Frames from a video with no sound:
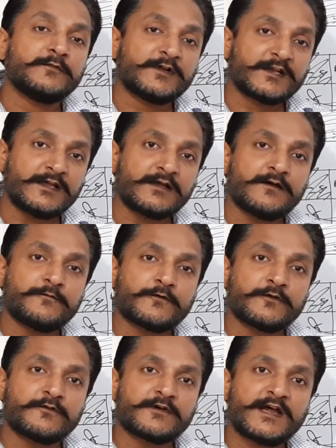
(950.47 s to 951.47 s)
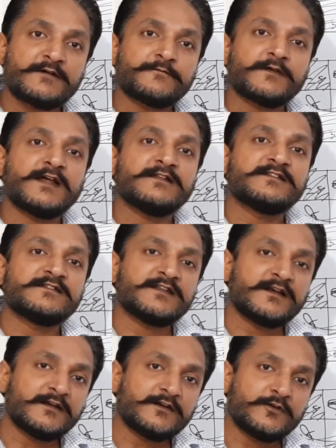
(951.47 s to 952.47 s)
click a photograph and
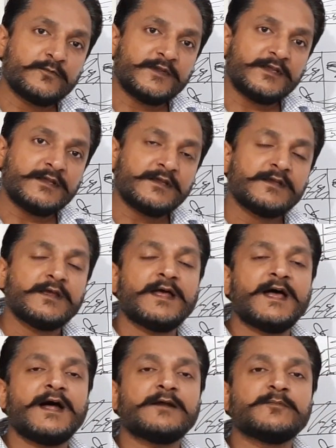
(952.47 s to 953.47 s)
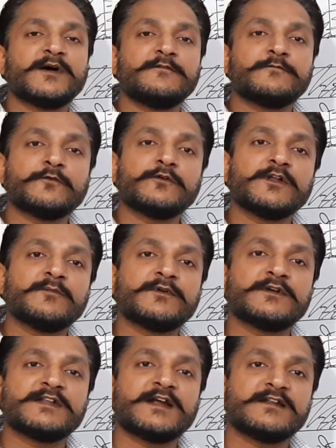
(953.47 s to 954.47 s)
send it to me at my phone
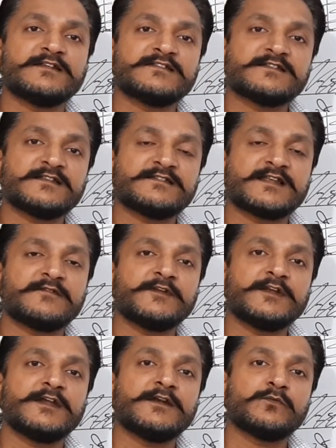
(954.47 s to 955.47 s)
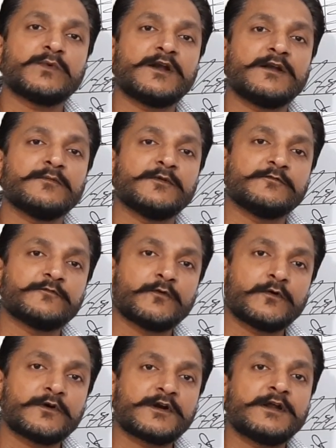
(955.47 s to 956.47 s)
number, that is
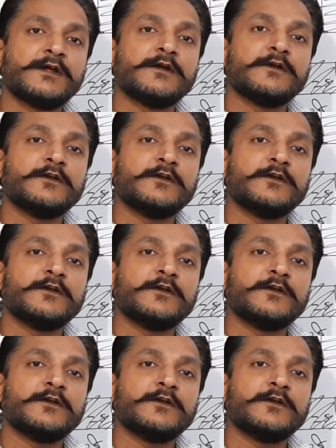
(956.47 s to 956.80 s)
78144